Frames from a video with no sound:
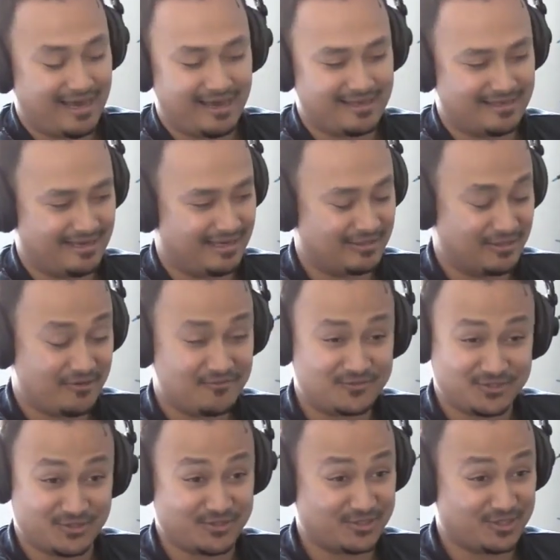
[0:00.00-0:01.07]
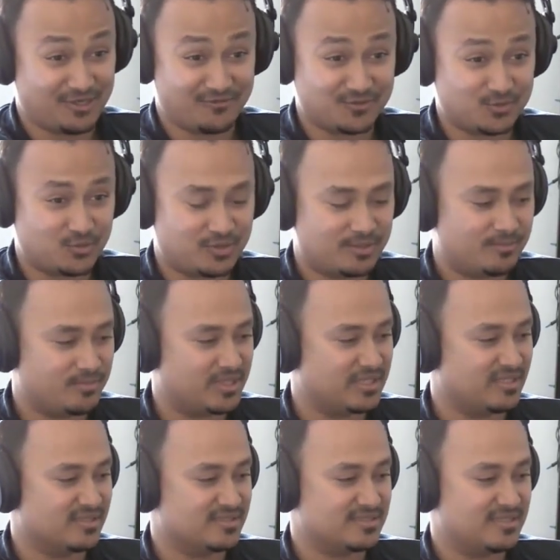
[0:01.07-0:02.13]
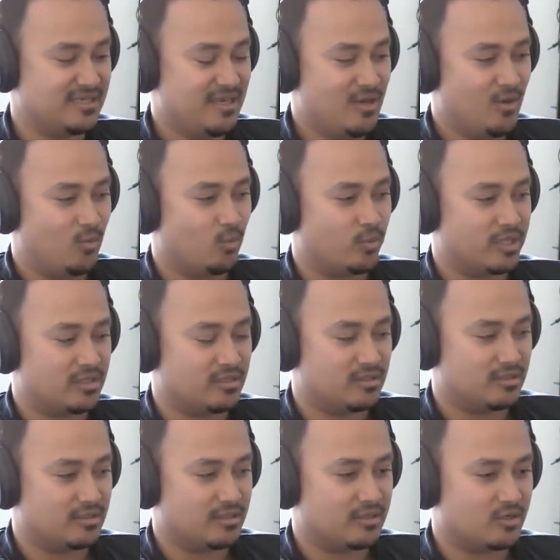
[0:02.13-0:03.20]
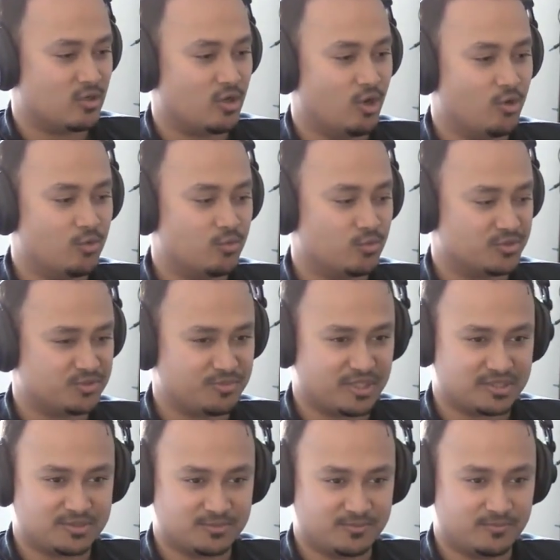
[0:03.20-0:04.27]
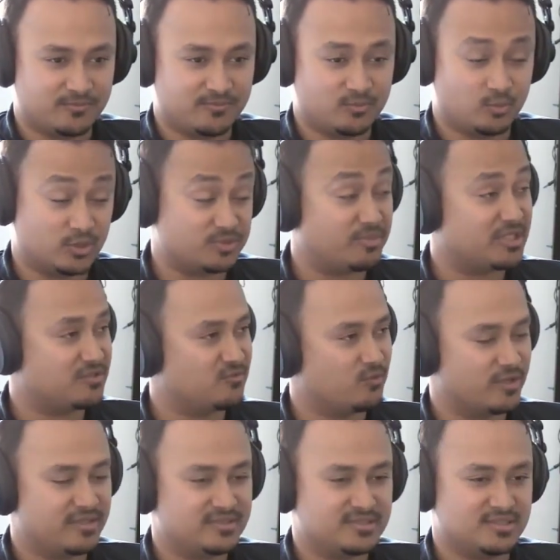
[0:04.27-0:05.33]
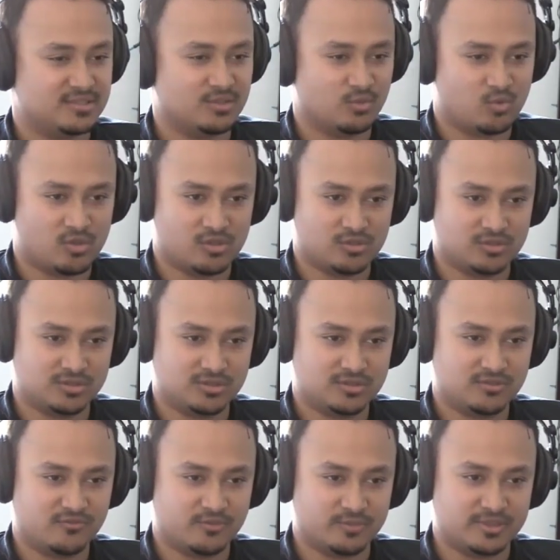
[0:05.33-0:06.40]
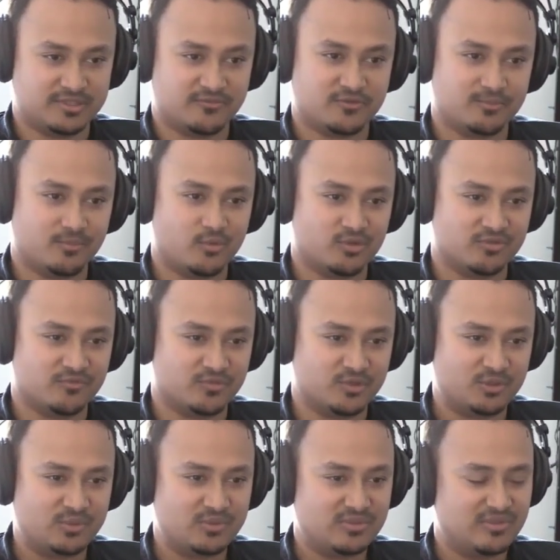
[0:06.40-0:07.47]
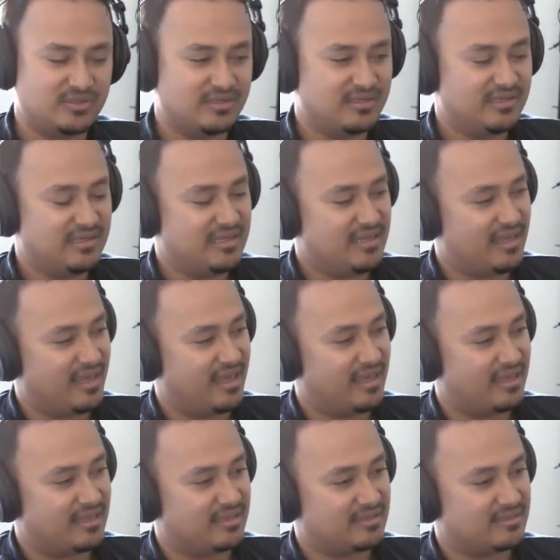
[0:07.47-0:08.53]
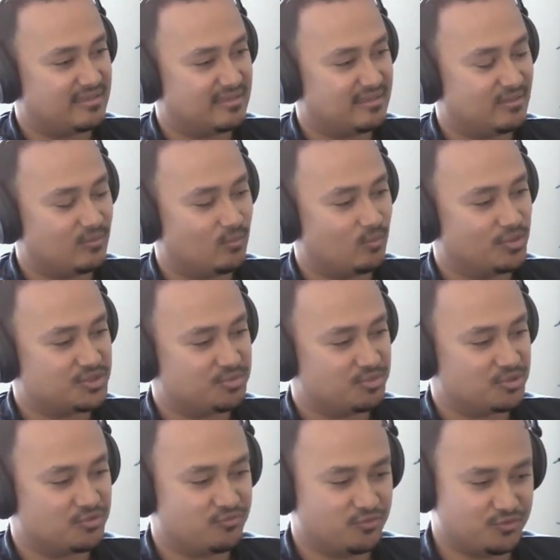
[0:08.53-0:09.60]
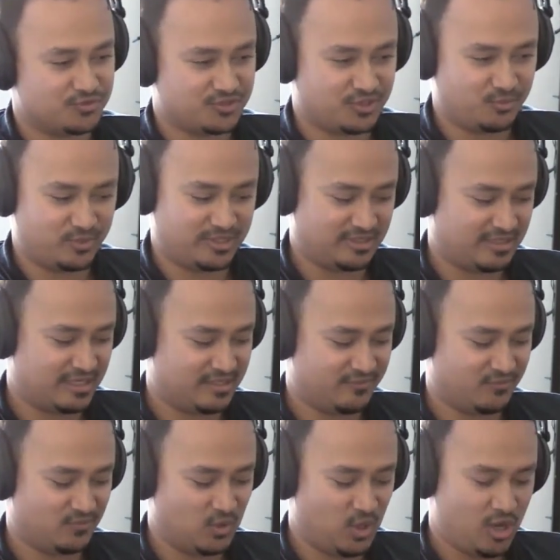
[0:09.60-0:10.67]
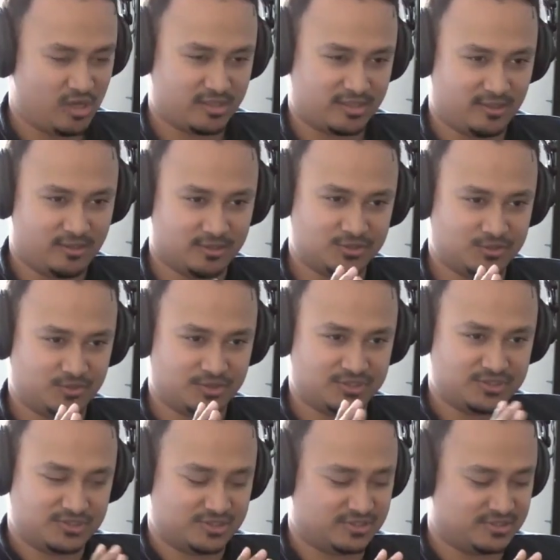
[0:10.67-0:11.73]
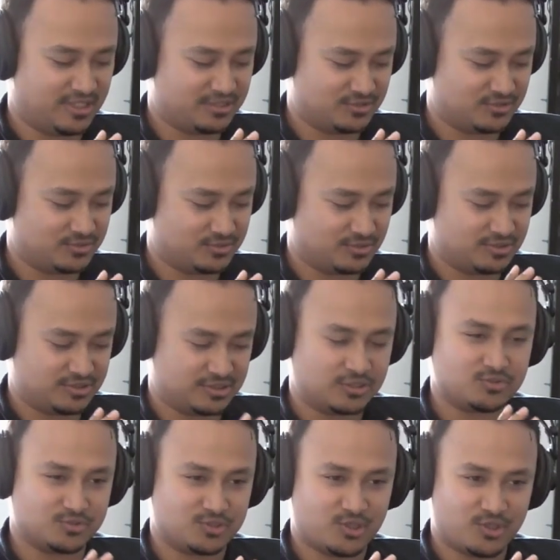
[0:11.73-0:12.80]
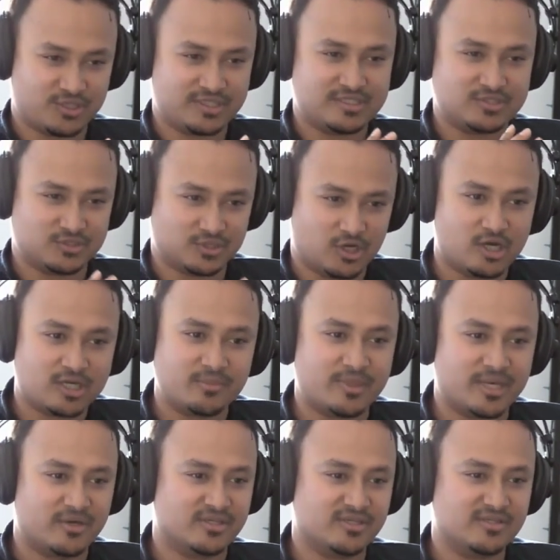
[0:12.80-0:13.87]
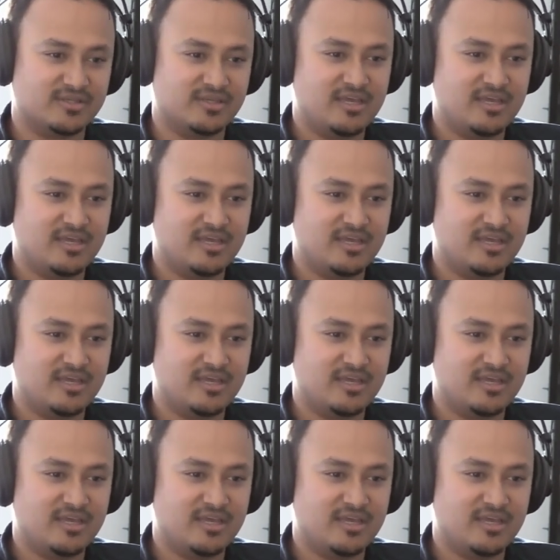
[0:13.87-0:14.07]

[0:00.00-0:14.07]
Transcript: I, I love sharing an office with them because yeah. we, in our own respective respective ways, see the world from a different point of view. Yeah. And what's beautiful is that we can kind of lock onto a cent- central target and talk about it